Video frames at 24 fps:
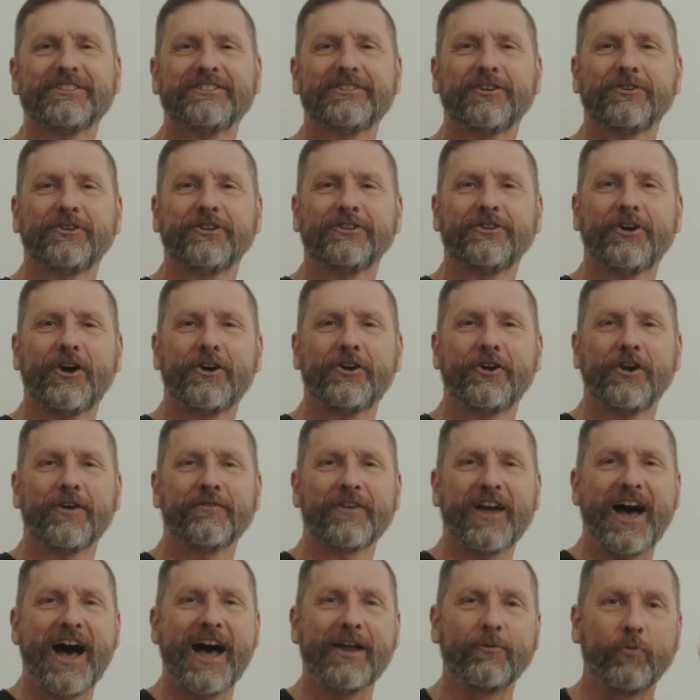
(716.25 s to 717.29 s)
a son or daughter
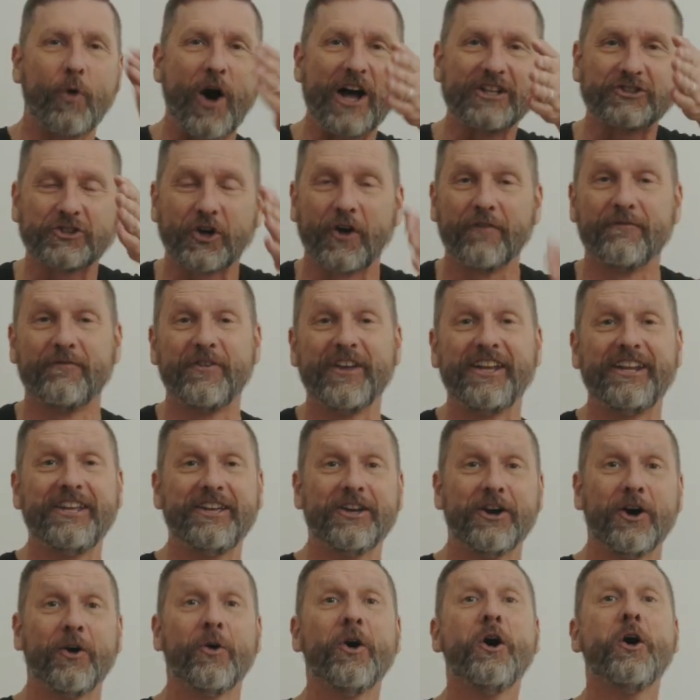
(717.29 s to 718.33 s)
of God. Watch our
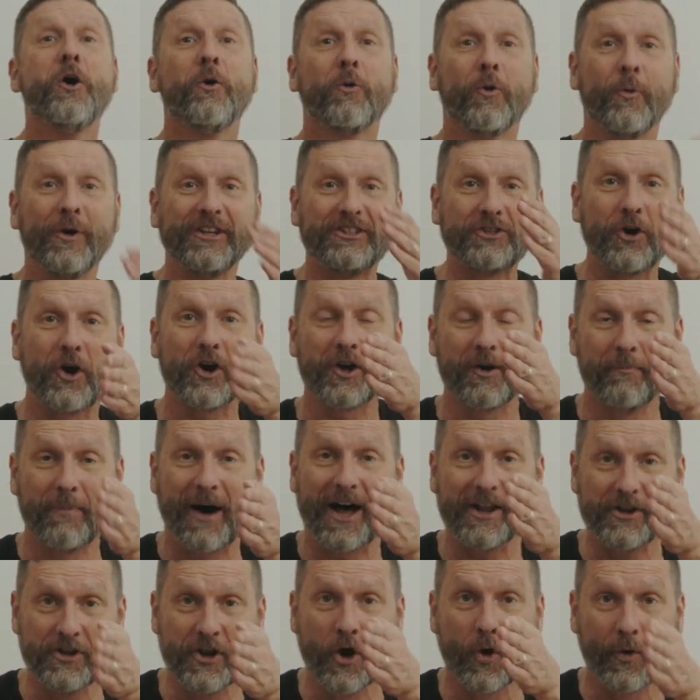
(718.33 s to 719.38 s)
video where we talk
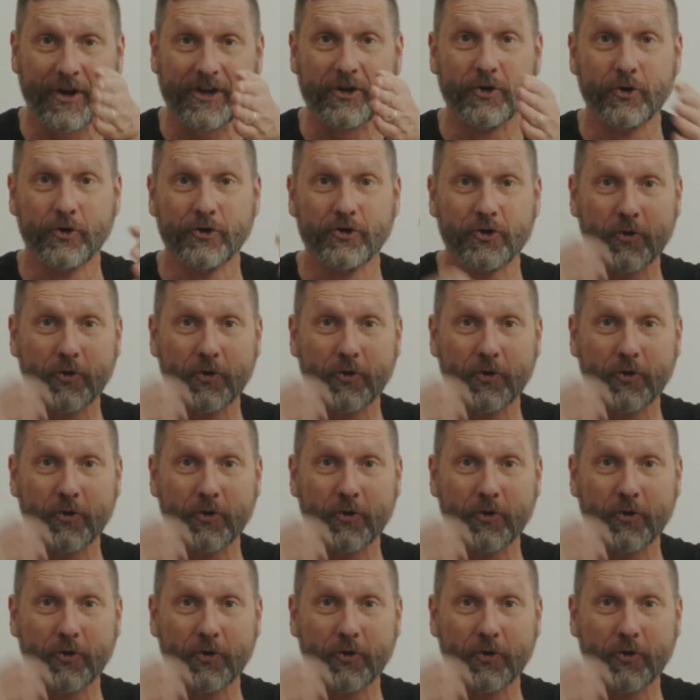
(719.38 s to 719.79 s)
about knowing who